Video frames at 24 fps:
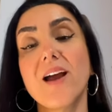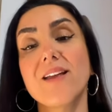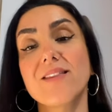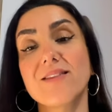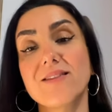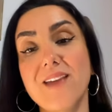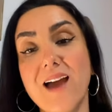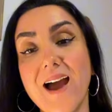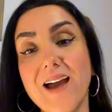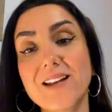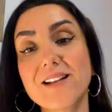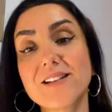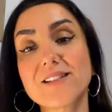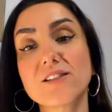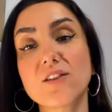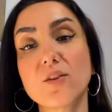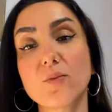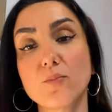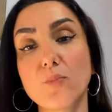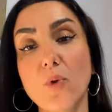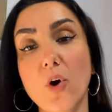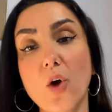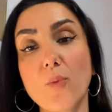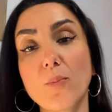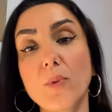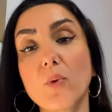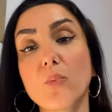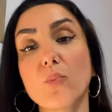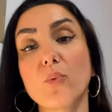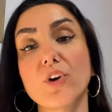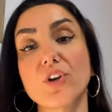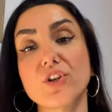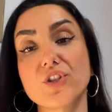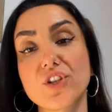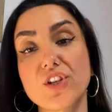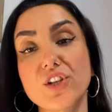that is the moment
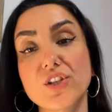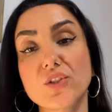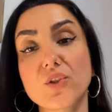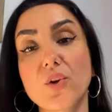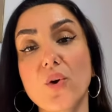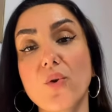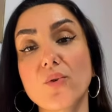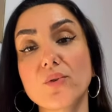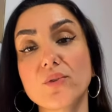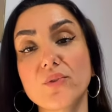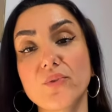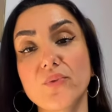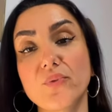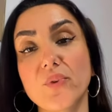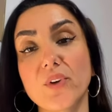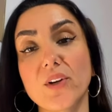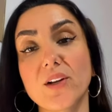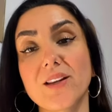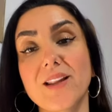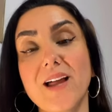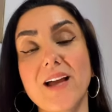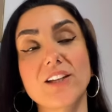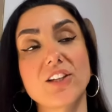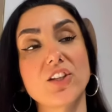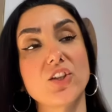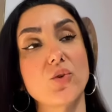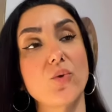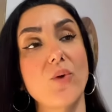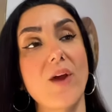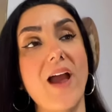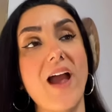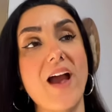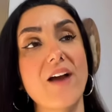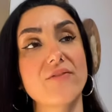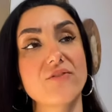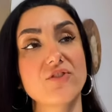where she's going to feel like you
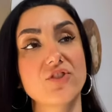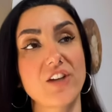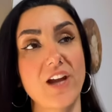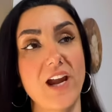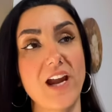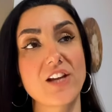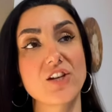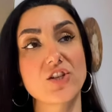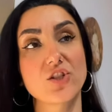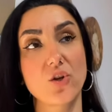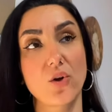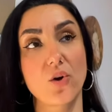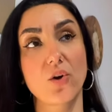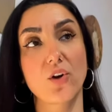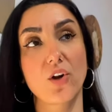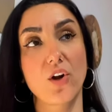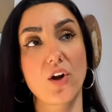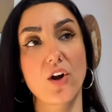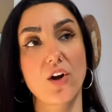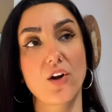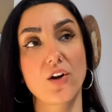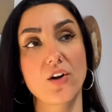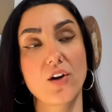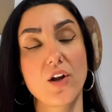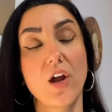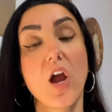have changed on her.